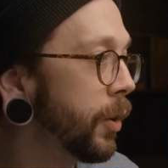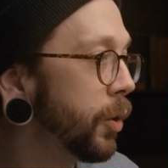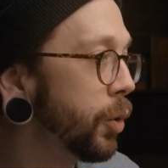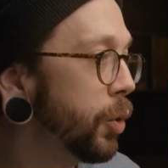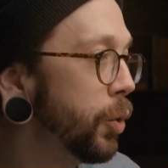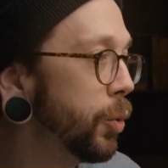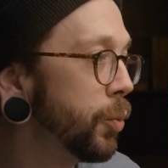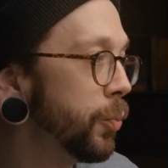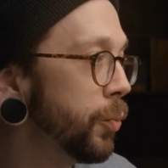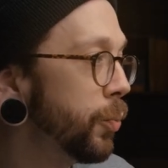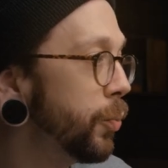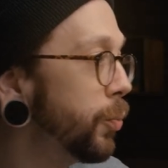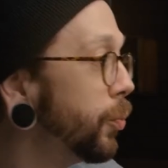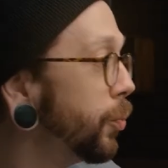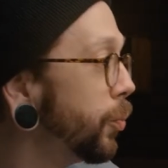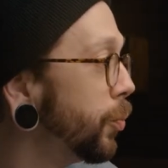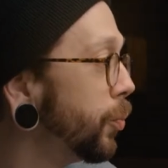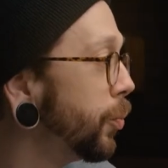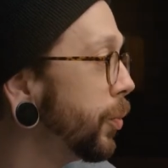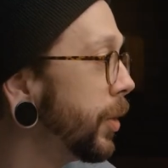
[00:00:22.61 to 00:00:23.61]
Cool.
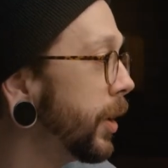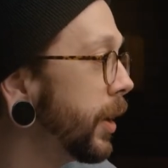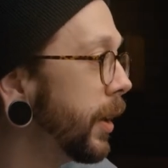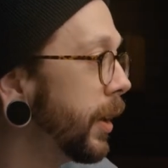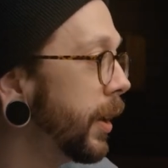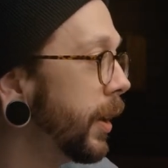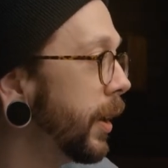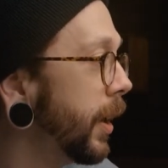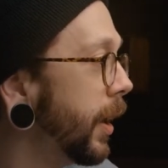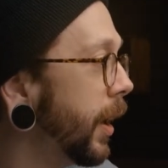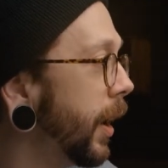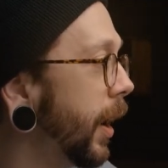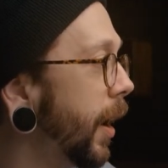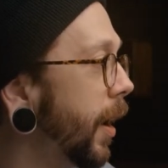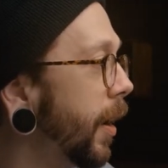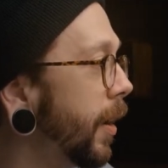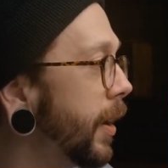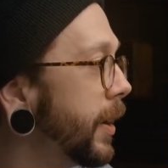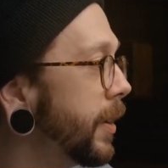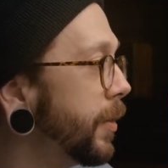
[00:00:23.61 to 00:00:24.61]

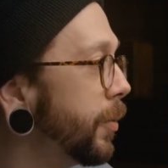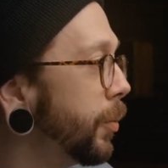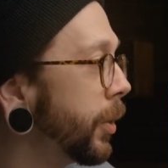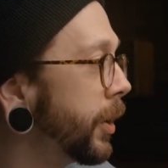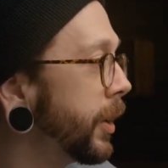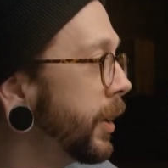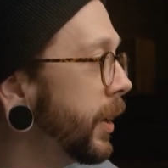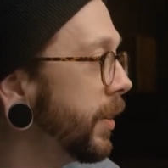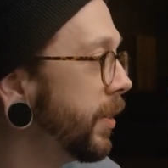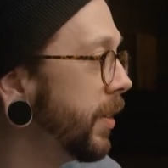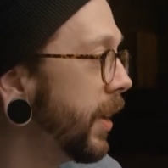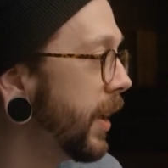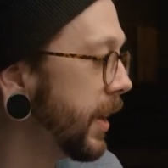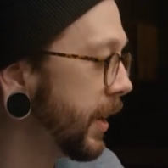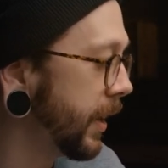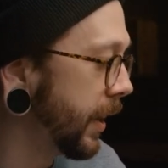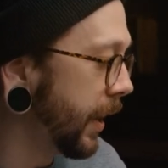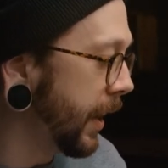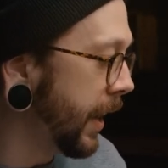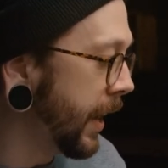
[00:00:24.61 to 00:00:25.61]
All right, we're gonna
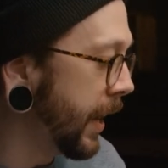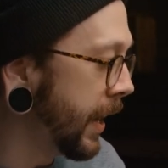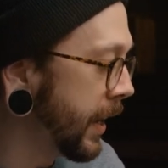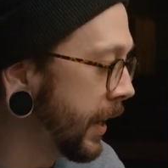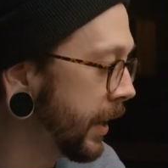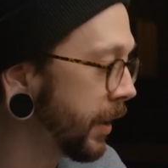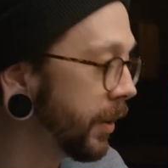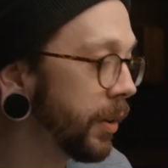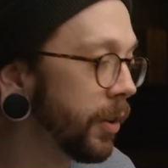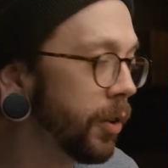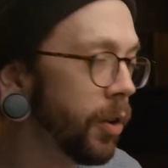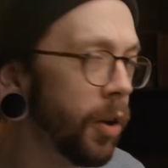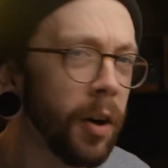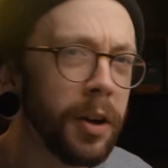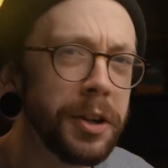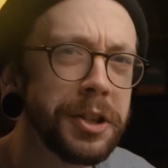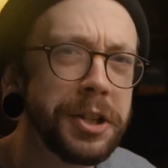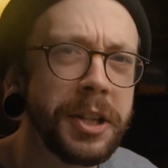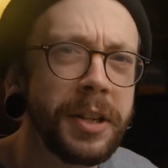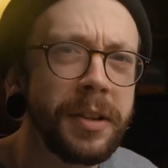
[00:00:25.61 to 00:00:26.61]
take a
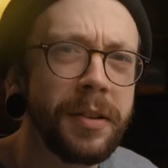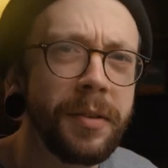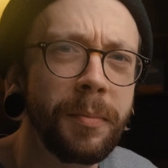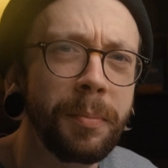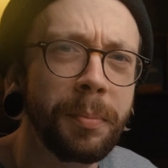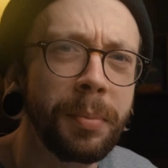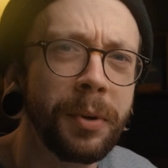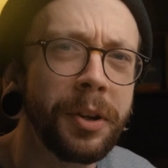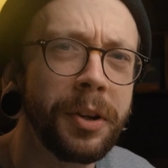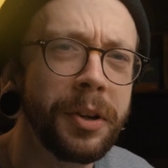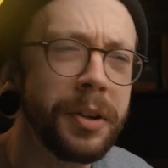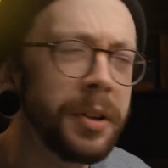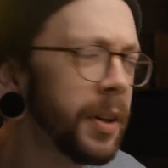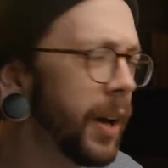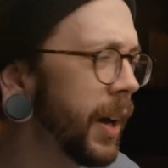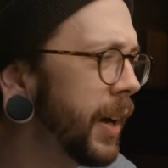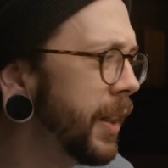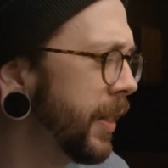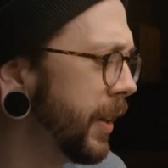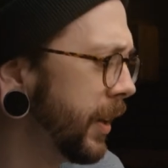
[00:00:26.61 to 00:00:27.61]
Gaussian
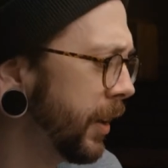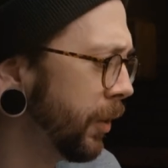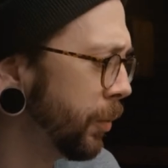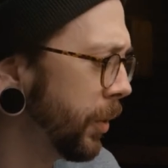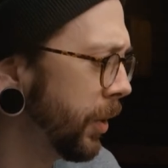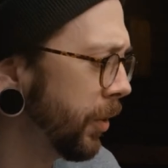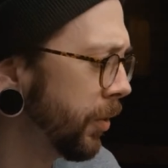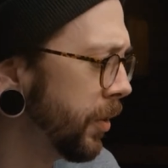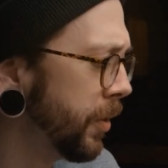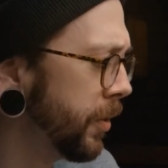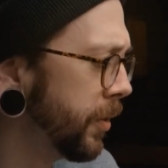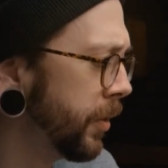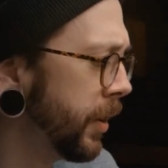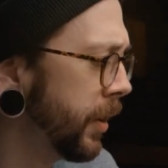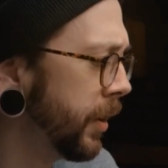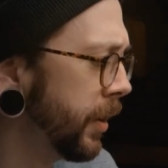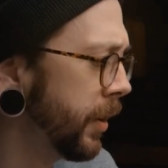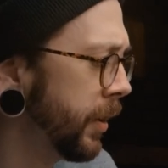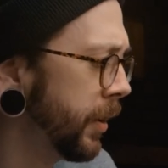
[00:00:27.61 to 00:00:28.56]
blur, I think is what it's called.